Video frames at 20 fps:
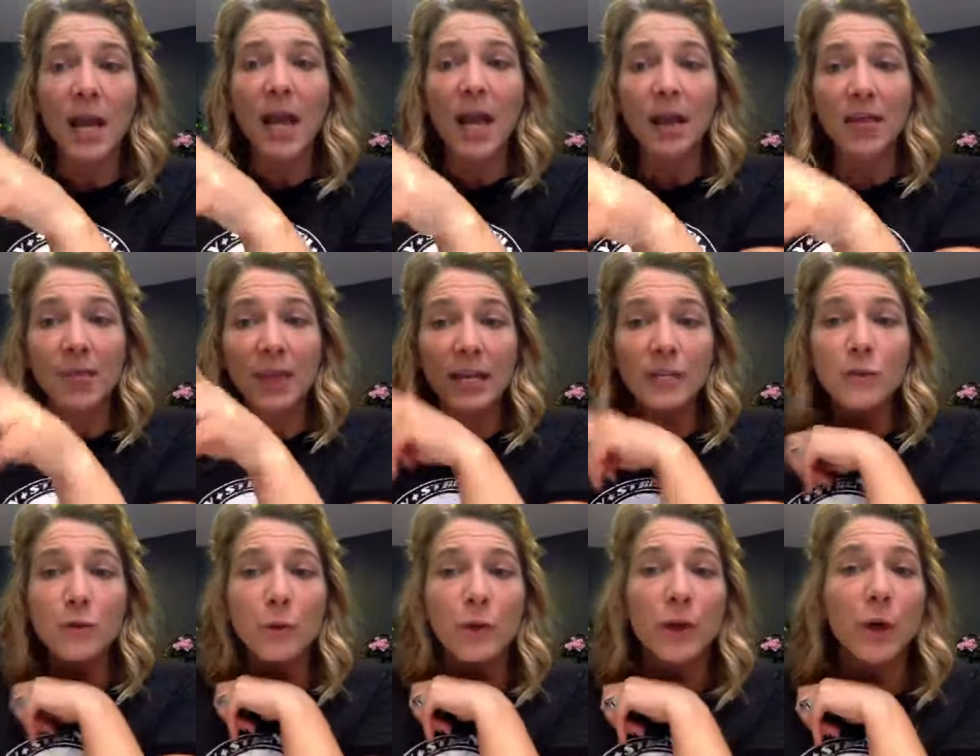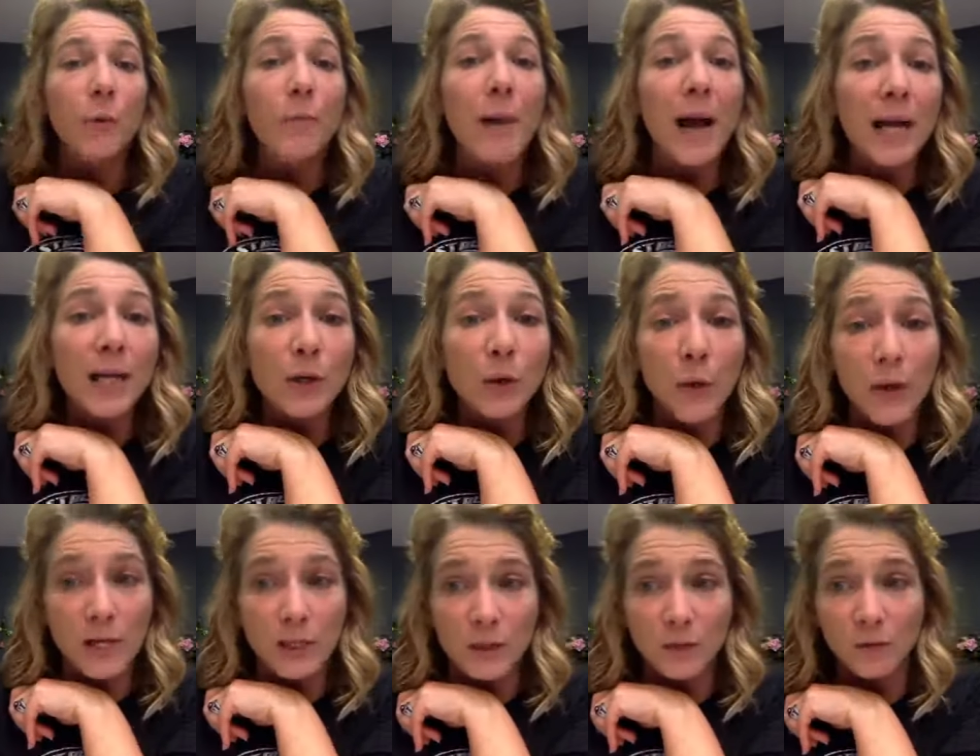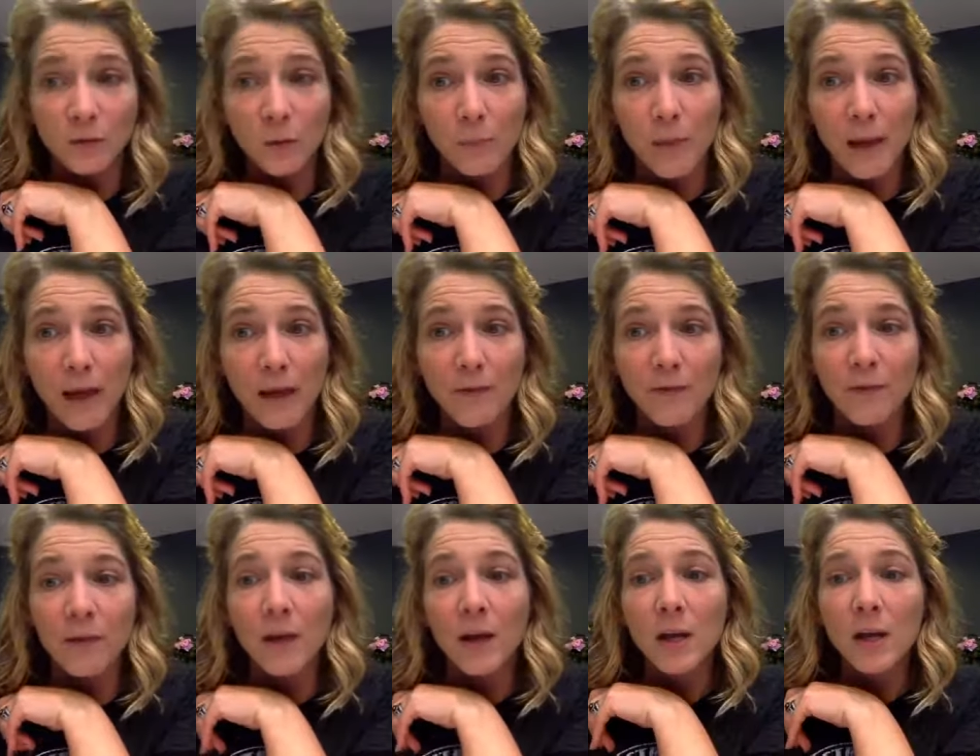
and they trigger migraines for Bev.